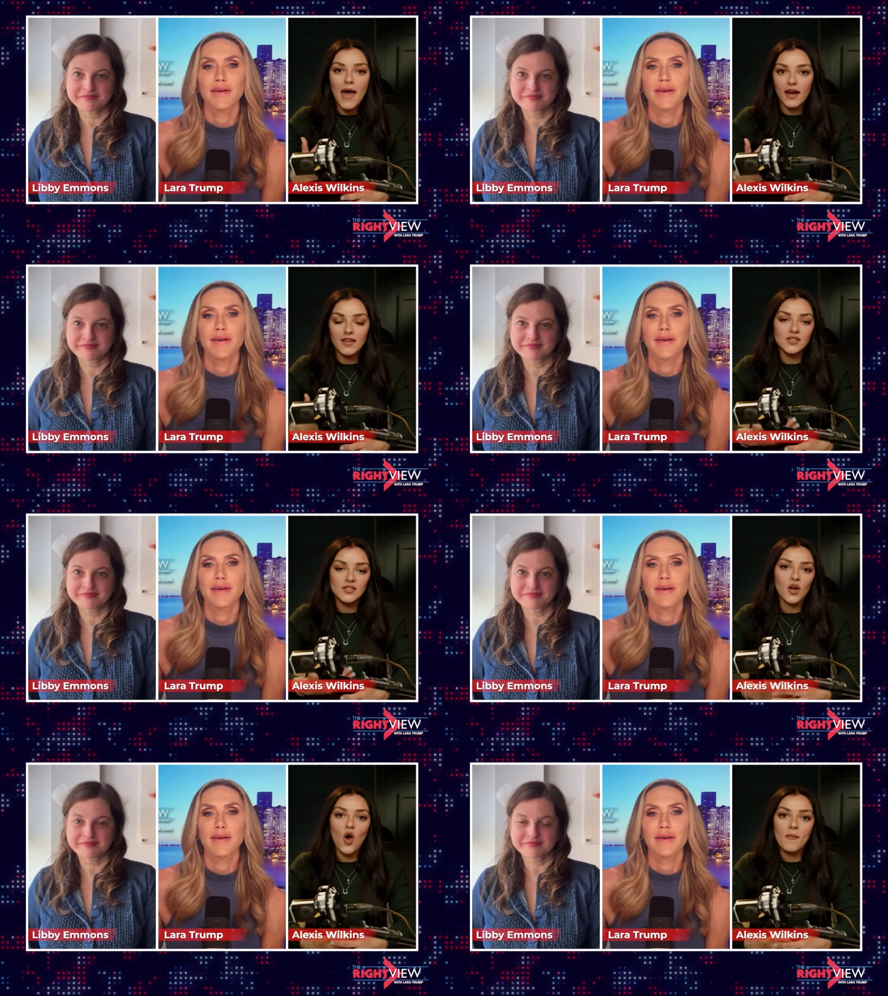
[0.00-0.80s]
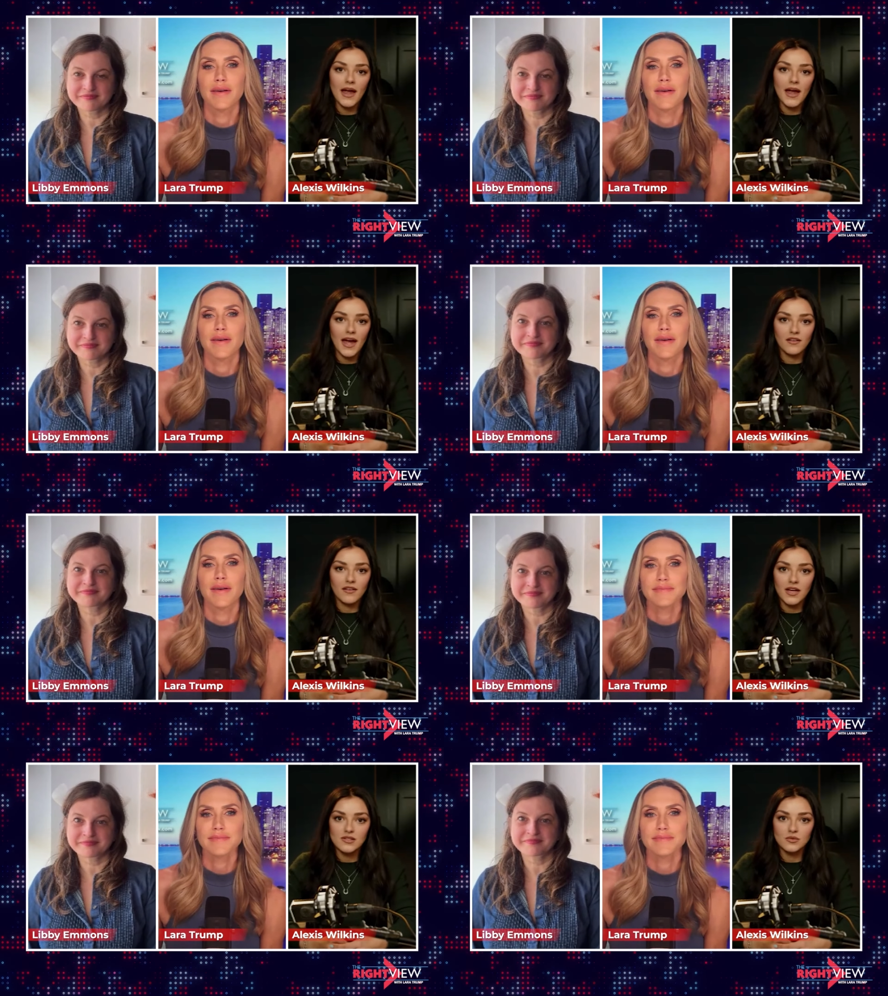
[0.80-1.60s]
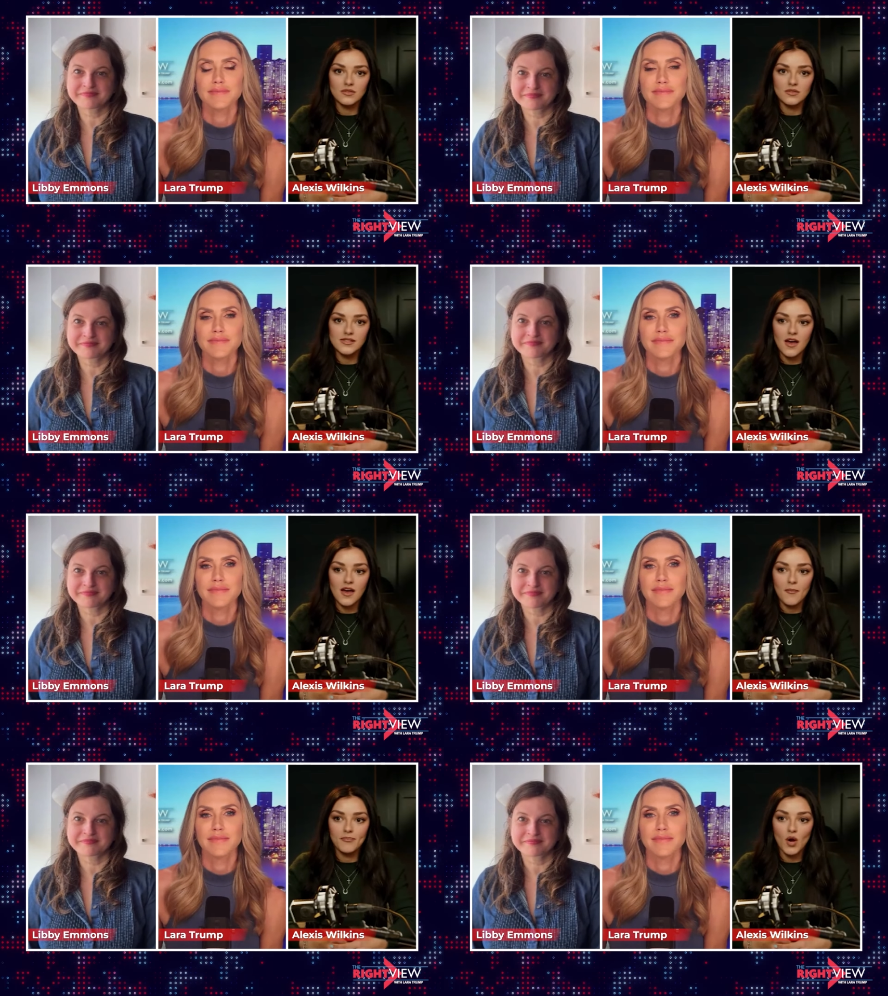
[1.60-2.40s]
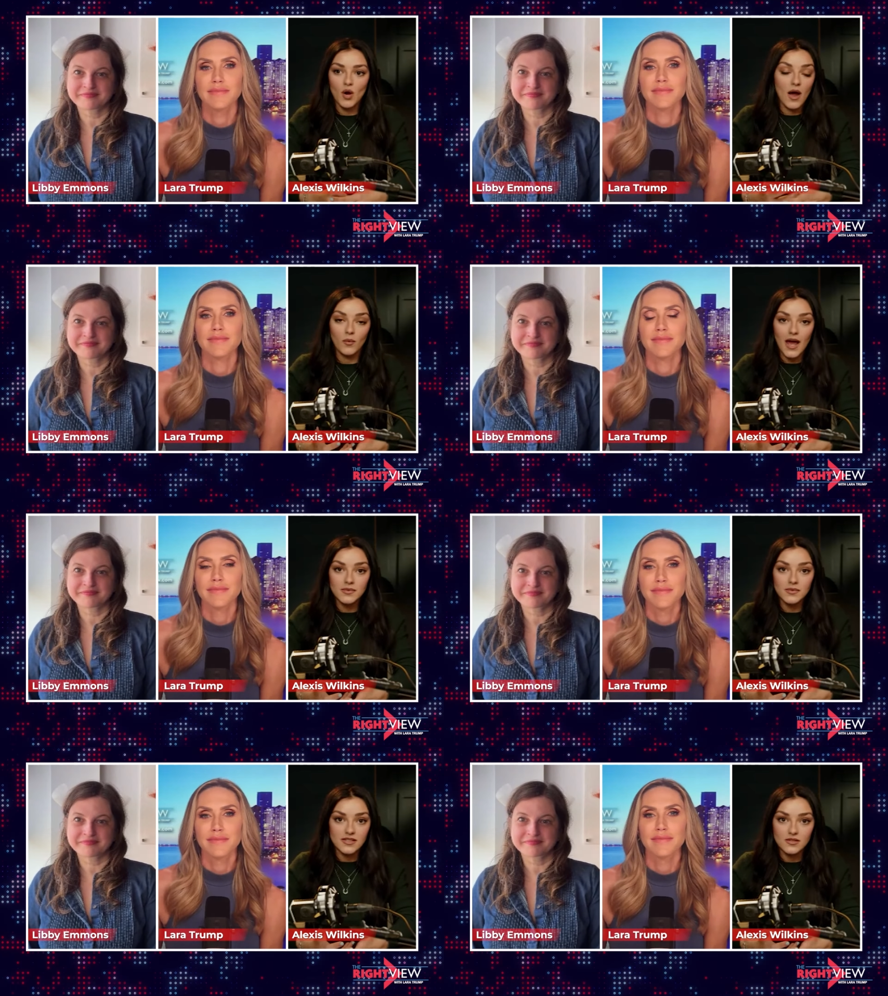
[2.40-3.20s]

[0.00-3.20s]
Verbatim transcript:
Speaker 1: They took home ec out of high schools um, around when I was in